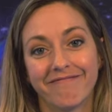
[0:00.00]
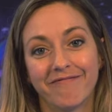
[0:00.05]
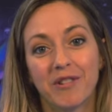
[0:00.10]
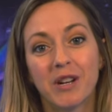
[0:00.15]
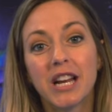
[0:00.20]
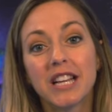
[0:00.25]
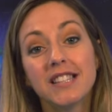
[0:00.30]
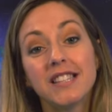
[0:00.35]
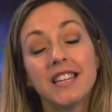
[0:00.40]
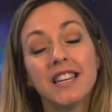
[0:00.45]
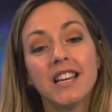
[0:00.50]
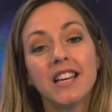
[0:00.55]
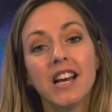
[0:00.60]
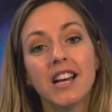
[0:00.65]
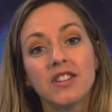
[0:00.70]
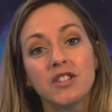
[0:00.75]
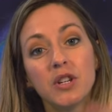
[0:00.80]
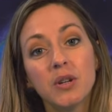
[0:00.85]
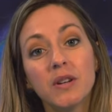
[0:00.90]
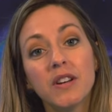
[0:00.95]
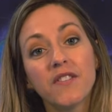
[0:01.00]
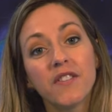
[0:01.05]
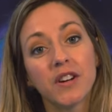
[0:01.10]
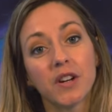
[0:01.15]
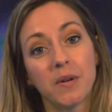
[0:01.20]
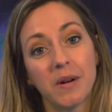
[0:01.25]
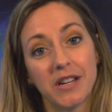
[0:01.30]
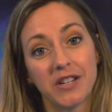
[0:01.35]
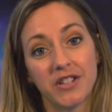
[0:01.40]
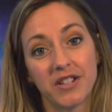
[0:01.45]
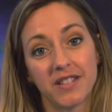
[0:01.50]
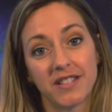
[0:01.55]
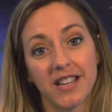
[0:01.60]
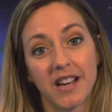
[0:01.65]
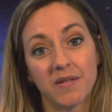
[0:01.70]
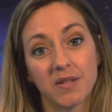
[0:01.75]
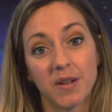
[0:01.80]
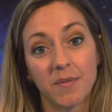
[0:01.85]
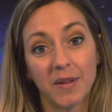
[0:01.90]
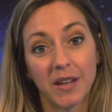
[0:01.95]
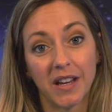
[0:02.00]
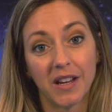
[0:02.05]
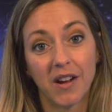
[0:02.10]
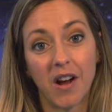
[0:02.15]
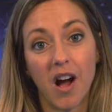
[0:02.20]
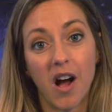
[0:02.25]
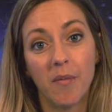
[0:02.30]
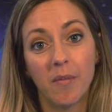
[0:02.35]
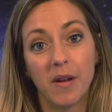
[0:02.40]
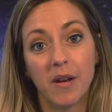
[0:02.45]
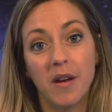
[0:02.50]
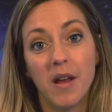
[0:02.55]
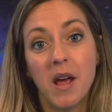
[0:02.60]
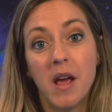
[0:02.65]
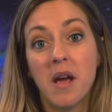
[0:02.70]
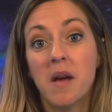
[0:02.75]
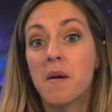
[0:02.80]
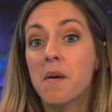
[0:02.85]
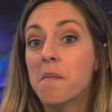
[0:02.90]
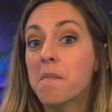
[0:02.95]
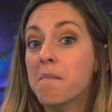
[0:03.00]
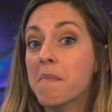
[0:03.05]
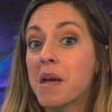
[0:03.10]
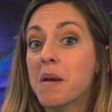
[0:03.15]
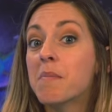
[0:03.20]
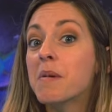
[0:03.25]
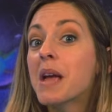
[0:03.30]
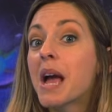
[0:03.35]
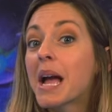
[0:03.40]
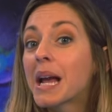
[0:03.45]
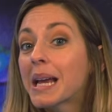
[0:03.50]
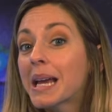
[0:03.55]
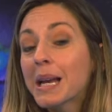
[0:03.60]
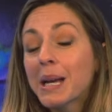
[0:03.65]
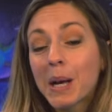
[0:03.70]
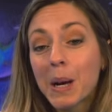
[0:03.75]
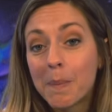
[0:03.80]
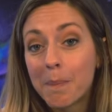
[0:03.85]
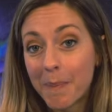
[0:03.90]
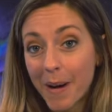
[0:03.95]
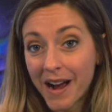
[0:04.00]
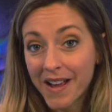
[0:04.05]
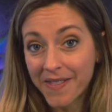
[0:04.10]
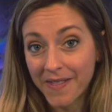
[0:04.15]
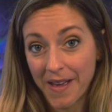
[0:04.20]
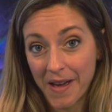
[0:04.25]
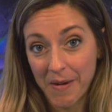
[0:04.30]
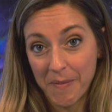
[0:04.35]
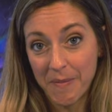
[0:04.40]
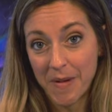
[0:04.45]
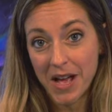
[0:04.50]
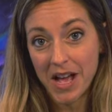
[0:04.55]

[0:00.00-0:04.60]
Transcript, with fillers: When I see two different equations have something in common, maybe I can combine them.